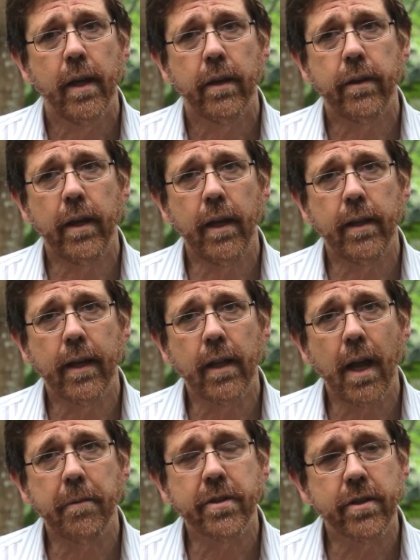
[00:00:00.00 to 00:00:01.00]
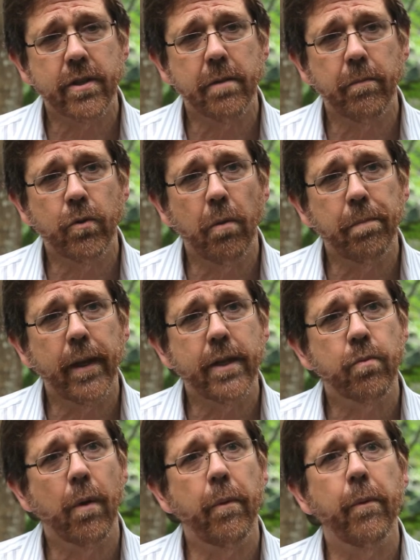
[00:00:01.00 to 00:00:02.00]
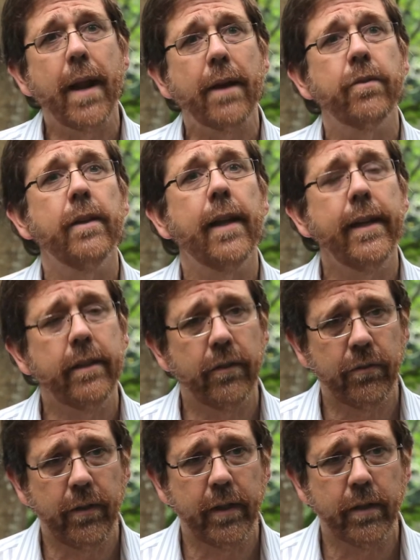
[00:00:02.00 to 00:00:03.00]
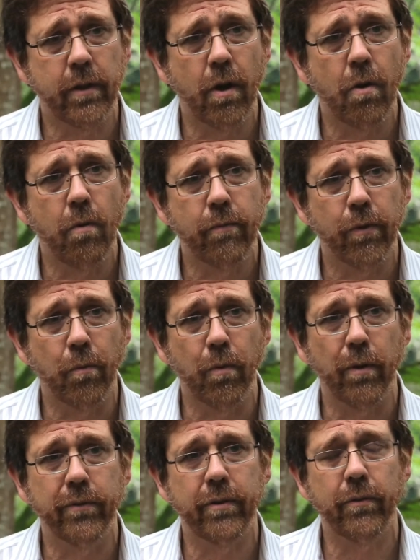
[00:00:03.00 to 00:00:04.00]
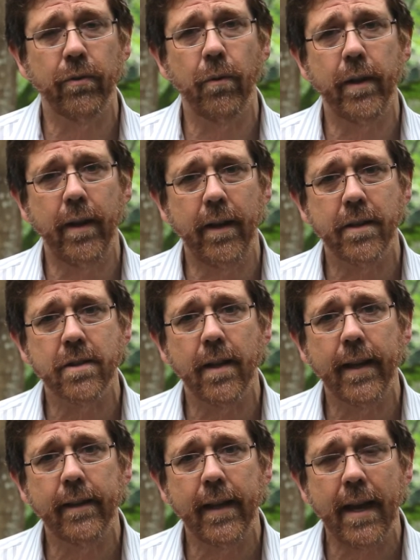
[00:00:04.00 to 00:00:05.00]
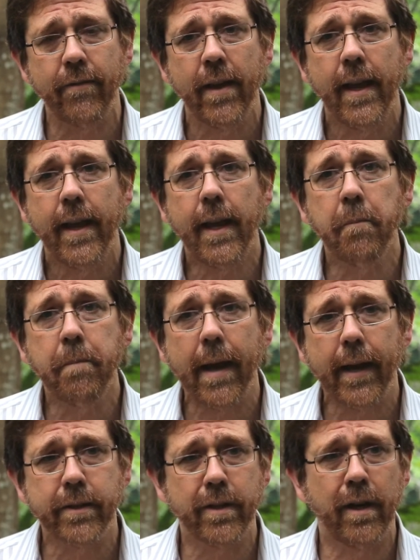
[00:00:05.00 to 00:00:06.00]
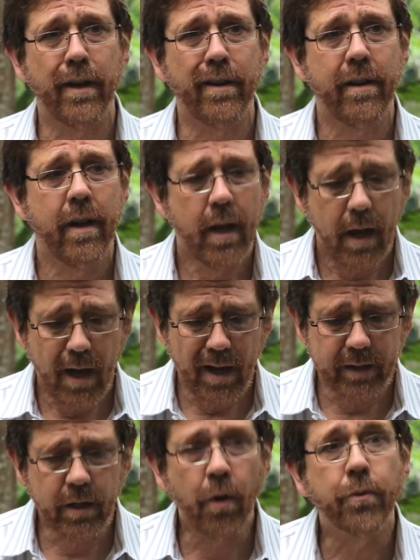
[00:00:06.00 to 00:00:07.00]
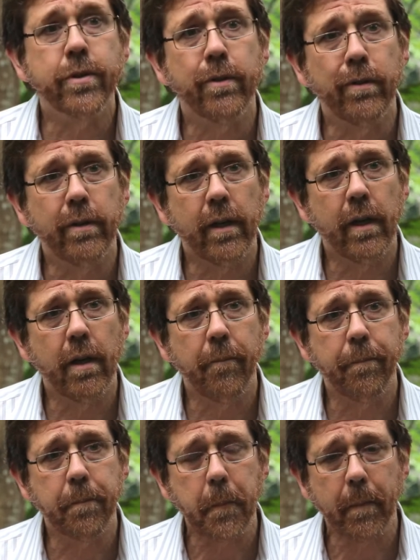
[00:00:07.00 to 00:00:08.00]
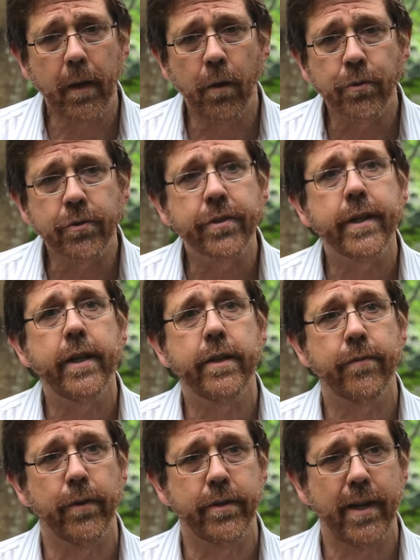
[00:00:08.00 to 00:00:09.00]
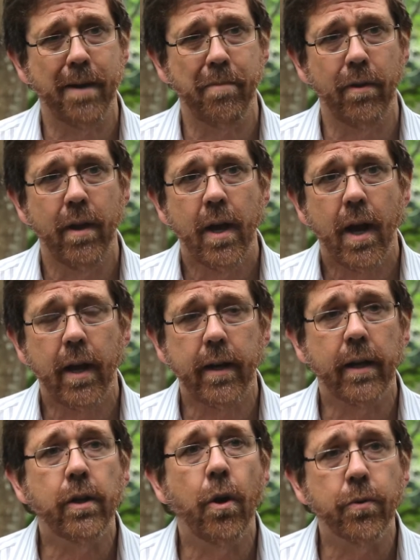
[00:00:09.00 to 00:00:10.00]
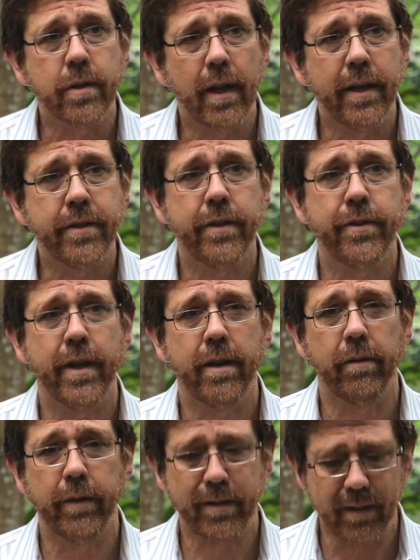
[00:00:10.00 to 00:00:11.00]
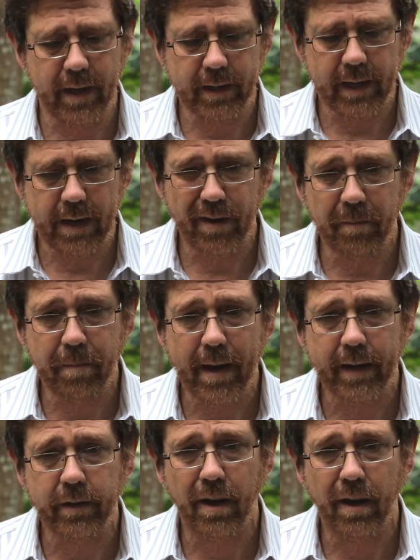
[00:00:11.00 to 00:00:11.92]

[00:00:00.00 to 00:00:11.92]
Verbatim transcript: the, the climate system to a place where we would actually like to see it go for the world. So, so it, it is likely to have impacts on, on coastal, um, coastal cities, for example, on, on coastlines in general. It's likely to have an impact